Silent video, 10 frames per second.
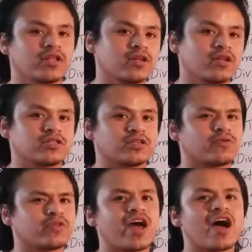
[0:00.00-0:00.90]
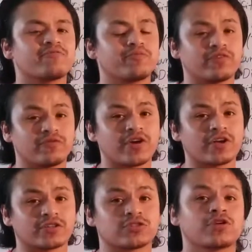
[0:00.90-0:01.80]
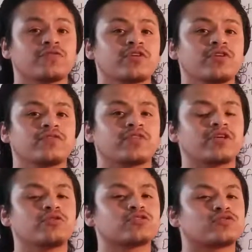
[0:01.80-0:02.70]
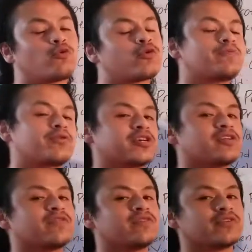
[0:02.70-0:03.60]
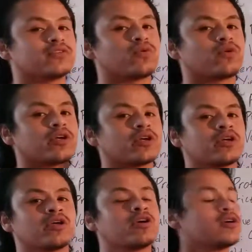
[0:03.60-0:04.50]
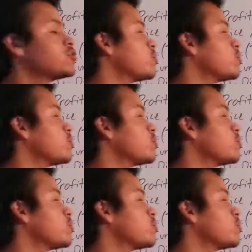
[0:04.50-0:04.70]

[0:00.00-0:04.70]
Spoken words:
did to really be very conservative, they used 40% of inventory. So